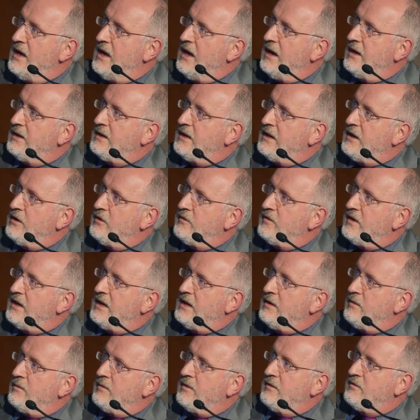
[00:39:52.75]
And then over
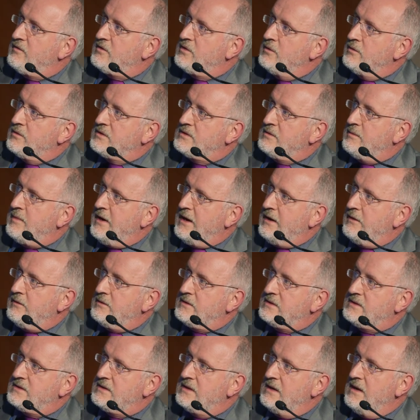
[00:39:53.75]
here we've talked
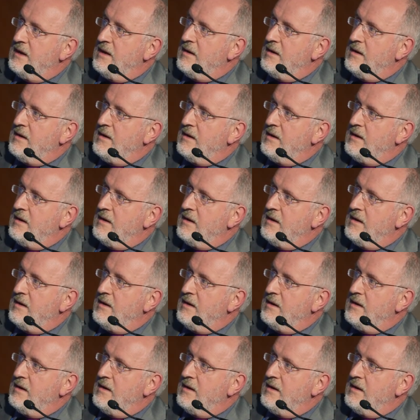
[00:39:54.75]
about